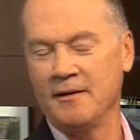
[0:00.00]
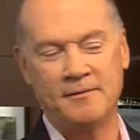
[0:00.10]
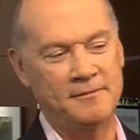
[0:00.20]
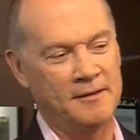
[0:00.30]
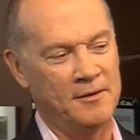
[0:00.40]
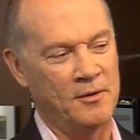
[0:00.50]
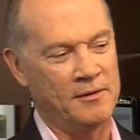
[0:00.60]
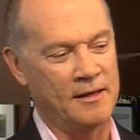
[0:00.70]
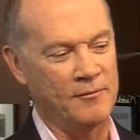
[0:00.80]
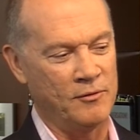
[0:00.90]
And you know, I
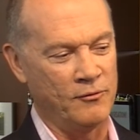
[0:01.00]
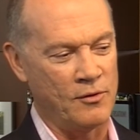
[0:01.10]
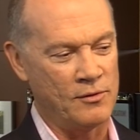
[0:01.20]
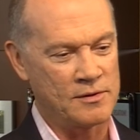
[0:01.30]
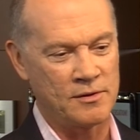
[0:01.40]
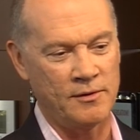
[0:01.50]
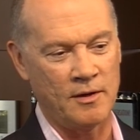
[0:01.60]
think if you focus on the